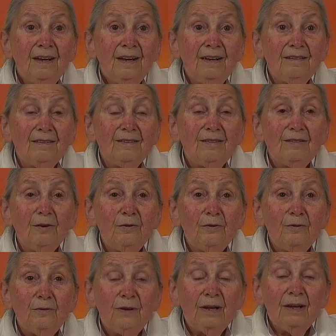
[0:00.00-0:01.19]
And
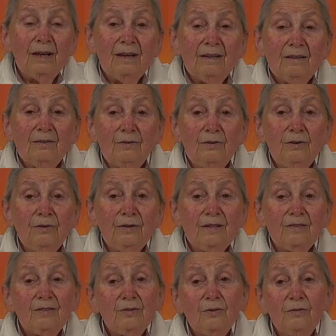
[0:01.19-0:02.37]
so, you know the
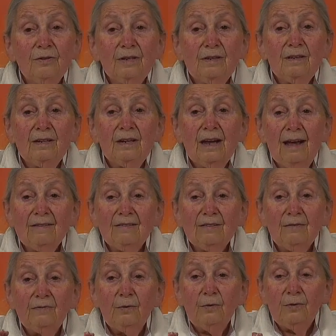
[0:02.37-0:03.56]
story, the glass
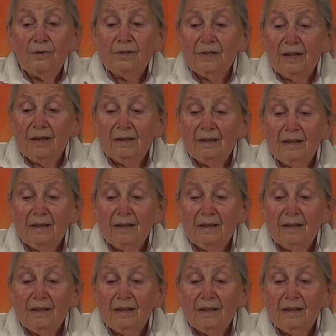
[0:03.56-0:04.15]
of water.